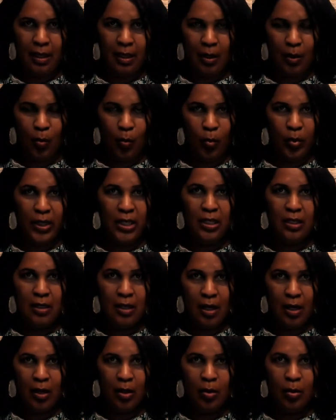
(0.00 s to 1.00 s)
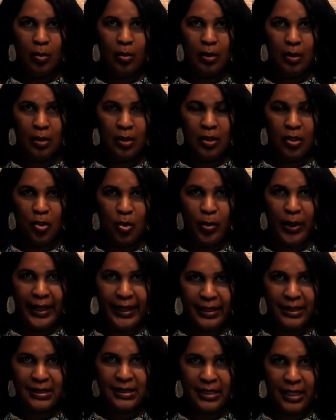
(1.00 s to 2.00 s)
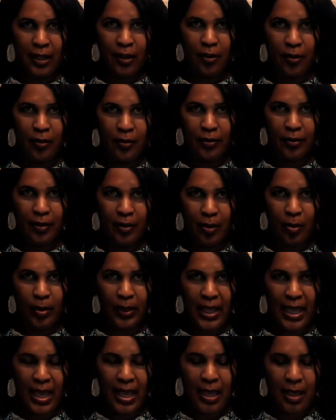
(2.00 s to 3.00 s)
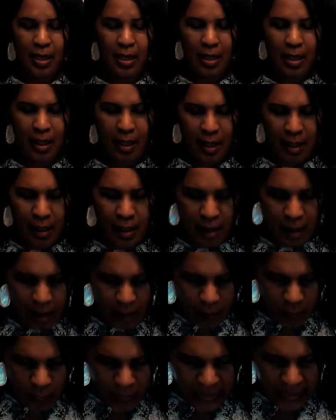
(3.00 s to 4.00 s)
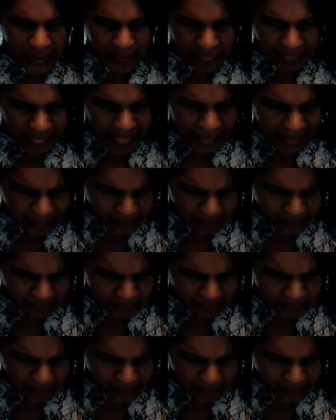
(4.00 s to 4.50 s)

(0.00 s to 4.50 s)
We know you ain't scared, okay? We get that.